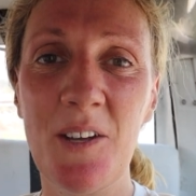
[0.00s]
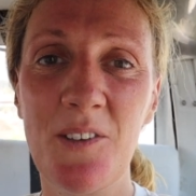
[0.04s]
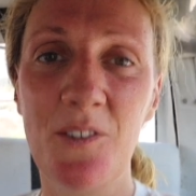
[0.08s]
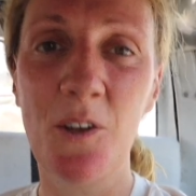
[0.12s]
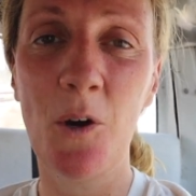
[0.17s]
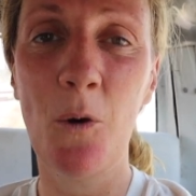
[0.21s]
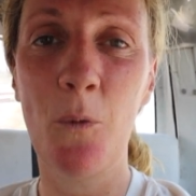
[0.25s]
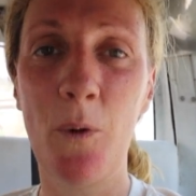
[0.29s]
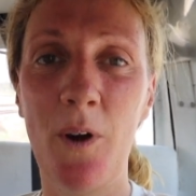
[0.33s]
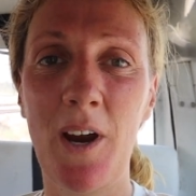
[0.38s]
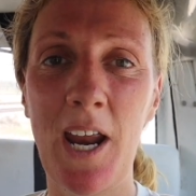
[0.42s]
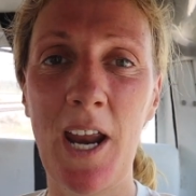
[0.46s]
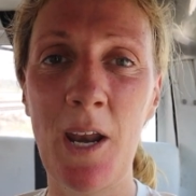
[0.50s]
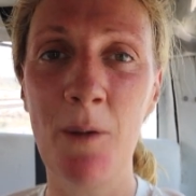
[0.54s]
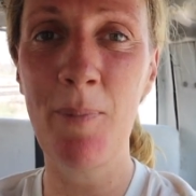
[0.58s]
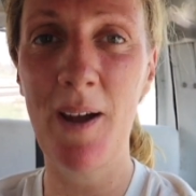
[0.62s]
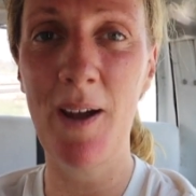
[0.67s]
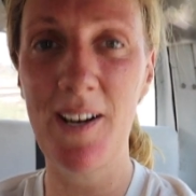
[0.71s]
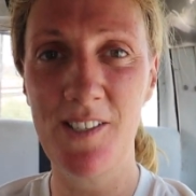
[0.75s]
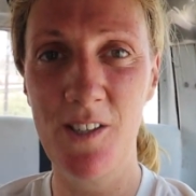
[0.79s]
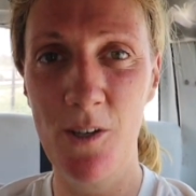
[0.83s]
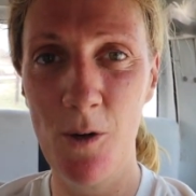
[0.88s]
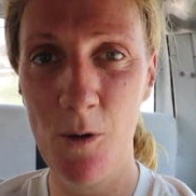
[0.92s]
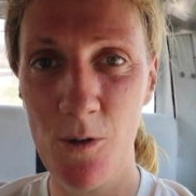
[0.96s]
So we're heading
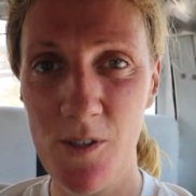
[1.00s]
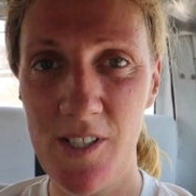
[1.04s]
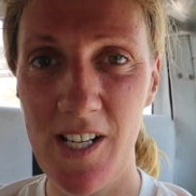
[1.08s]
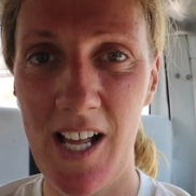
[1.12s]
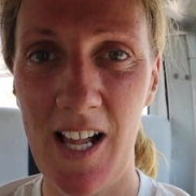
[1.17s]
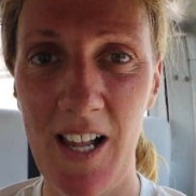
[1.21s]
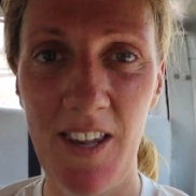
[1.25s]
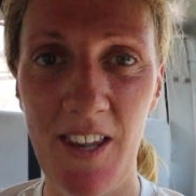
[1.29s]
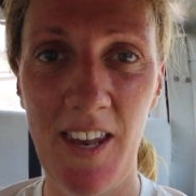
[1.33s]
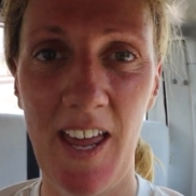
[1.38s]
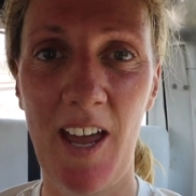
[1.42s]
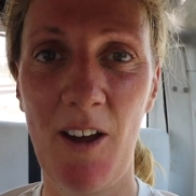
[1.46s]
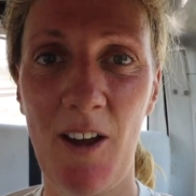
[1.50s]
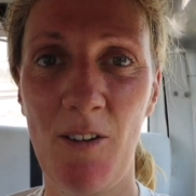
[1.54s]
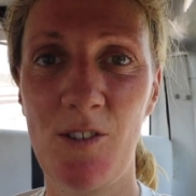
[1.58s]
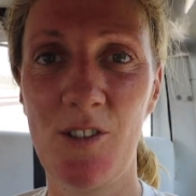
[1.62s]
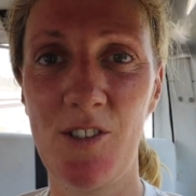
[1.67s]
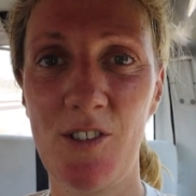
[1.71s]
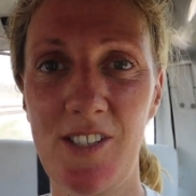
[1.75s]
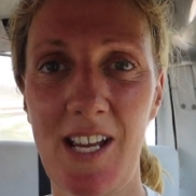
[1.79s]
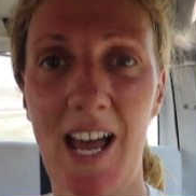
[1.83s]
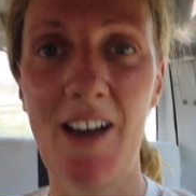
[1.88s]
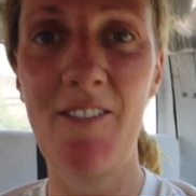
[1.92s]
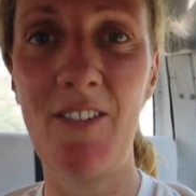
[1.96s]
back to the hotel now,
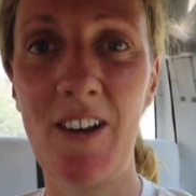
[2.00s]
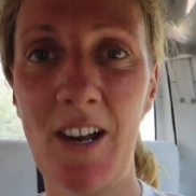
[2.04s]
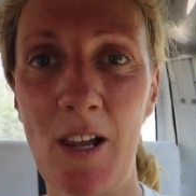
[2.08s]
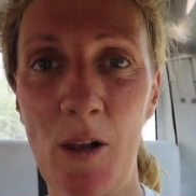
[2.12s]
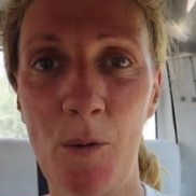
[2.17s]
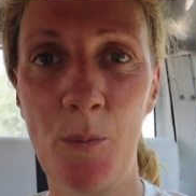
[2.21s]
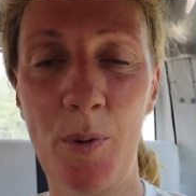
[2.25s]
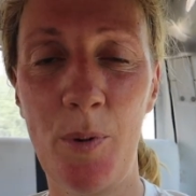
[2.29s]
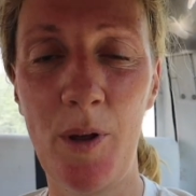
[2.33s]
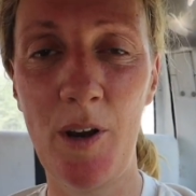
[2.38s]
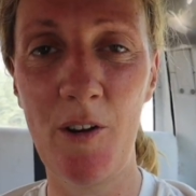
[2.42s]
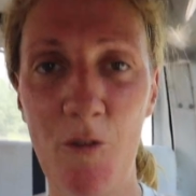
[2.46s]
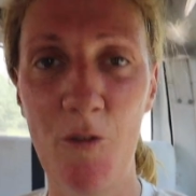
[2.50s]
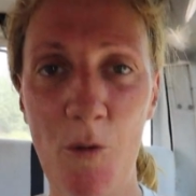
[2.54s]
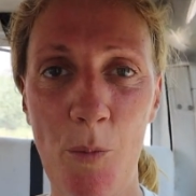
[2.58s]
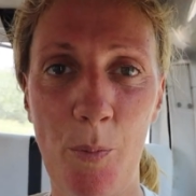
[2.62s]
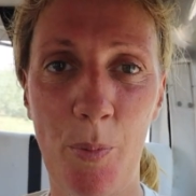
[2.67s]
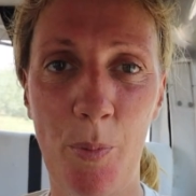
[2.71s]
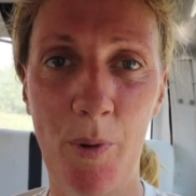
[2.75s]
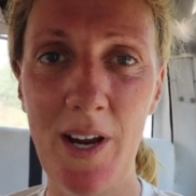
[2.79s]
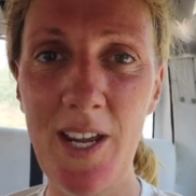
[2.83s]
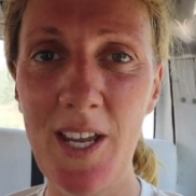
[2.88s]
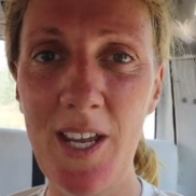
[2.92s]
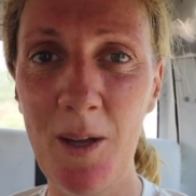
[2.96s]
just have a little bit of a
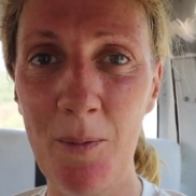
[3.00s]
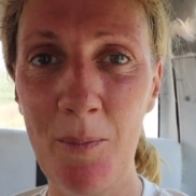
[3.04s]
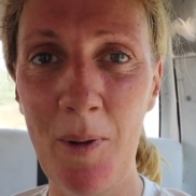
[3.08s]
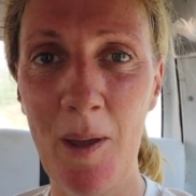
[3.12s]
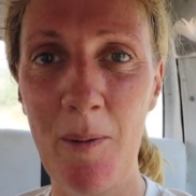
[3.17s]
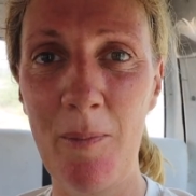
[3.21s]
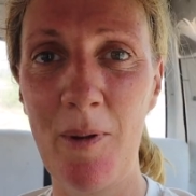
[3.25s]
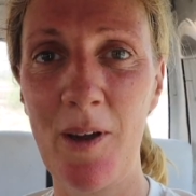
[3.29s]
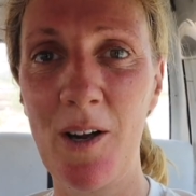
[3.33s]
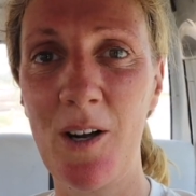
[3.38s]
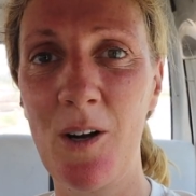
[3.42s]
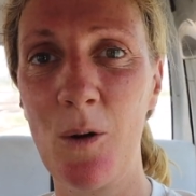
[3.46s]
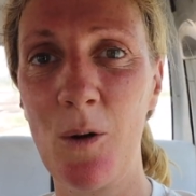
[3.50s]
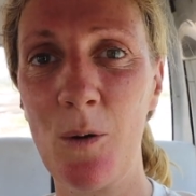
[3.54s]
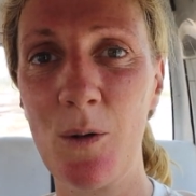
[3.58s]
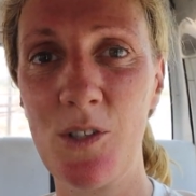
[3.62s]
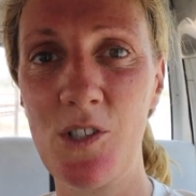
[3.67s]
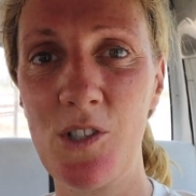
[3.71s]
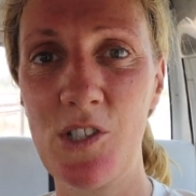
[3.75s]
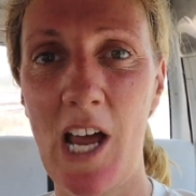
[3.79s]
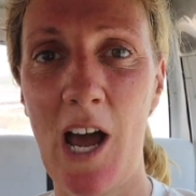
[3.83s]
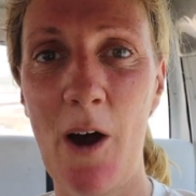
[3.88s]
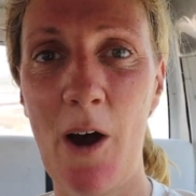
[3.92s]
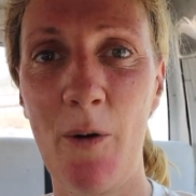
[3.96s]
break, maybe a
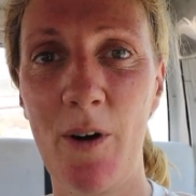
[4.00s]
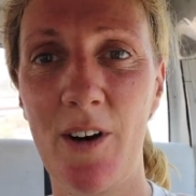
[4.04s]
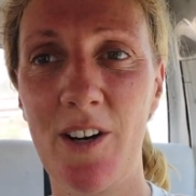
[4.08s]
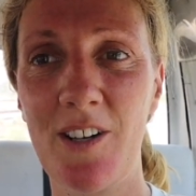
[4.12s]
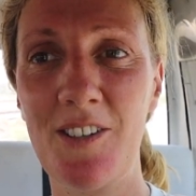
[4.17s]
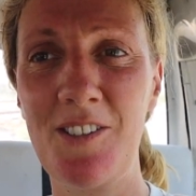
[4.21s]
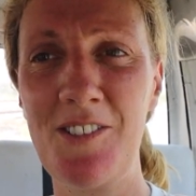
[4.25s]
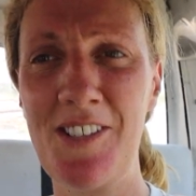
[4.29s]
cold shower,